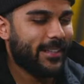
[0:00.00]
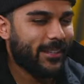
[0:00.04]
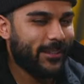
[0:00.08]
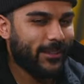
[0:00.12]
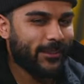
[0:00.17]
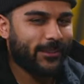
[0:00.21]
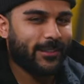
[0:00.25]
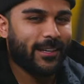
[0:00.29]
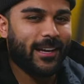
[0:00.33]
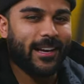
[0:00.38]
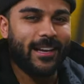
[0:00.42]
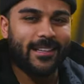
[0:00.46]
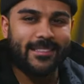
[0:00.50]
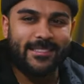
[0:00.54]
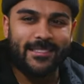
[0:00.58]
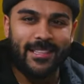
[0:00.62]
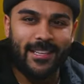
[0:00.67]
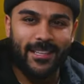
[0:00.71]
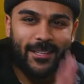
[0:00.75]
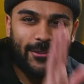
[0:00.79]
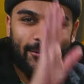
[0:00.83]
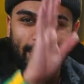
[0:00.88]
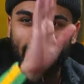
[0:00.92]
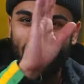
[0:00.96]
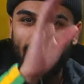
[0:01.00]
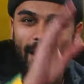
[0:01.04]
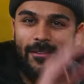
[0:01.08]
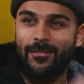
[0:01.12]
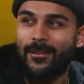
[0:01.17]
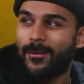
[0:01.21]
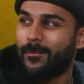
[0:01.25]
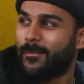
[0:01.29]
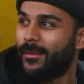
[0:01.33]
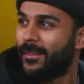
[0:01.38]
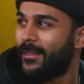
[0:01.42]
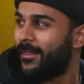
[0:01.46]
you, guys. Thank you for
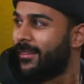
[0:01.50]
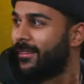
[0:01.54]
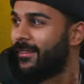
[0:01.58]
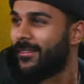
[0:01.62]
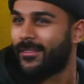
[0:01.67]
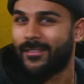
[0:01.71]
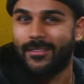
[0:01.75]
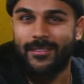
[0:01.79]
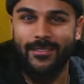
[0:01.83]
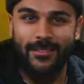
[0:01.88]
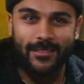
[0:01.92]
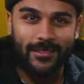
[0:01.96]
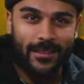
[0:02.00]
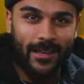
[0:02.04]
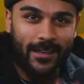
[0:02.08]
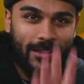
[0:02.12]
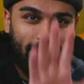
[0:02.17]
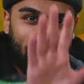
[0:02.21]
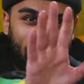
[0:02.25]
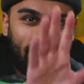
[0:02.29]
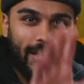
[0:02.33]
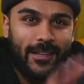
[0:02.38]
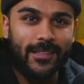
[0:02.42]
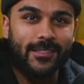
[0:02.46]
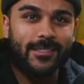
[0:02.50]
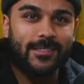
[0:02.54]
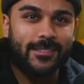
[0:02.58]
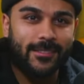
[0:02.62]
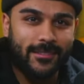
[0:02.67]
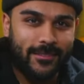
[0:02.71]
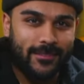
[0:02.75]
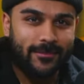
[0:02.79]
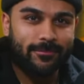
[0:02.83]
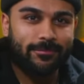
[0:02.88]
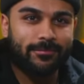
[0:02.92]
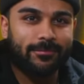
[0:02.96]
having me. Thank you, guys.
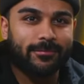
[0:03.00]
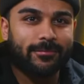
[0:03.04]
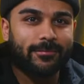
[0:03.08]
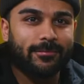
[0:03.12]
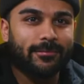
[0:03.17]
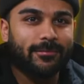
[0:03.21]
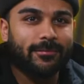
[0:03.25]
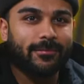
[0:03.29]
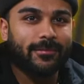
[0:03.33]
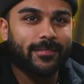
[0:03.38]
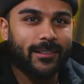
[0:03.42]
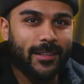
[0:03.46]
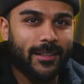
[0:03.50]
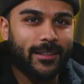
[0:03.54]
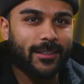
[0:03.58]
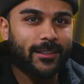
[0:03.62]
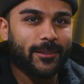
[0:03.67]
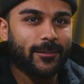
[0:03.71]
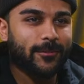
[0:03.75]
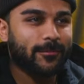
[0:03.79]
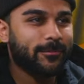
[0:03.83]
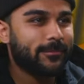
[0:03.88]
Welcome, buddy. Thank you.